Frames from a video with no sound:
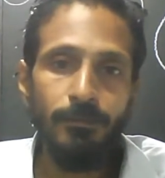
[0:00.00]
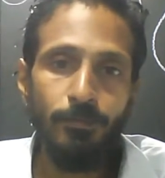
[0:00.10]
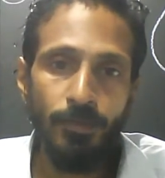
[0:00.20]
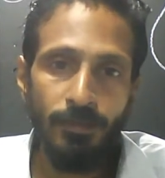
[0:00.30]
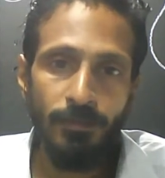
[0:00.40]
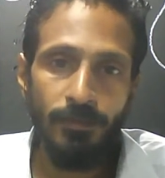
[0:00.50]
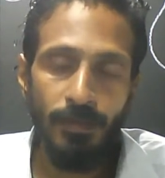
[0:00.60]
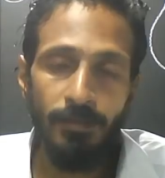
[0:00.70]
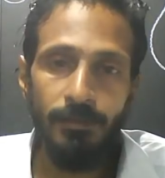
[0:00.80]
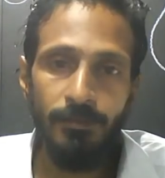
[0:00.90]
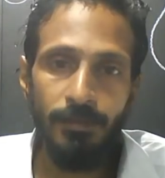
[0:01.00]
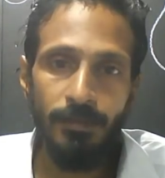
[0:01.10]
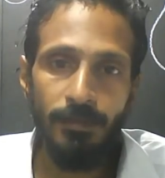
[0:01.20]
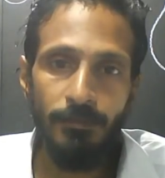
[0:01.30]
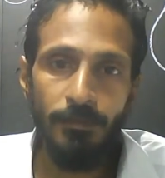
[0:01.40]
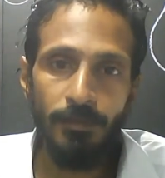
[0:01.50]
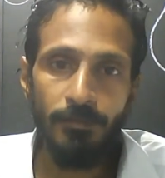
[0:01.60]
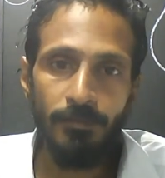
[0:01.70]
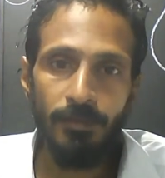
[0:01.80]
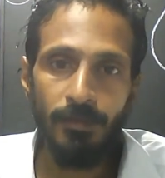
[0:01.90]
protest, anti-CAA
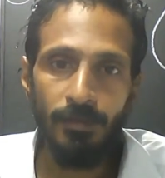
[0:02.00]
protest